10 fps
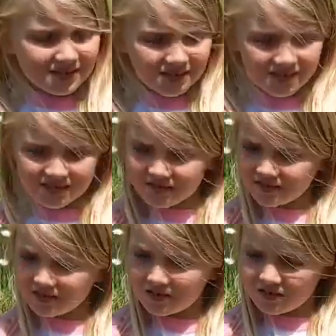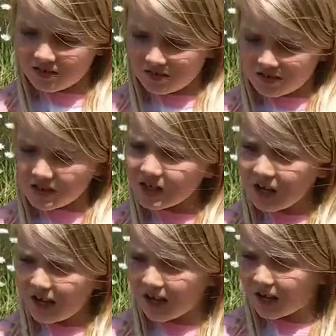or will be this month.
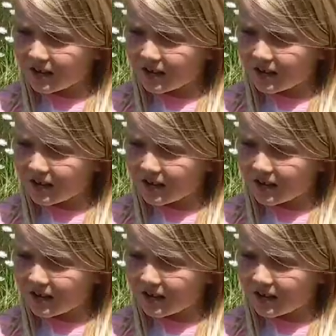Yeah.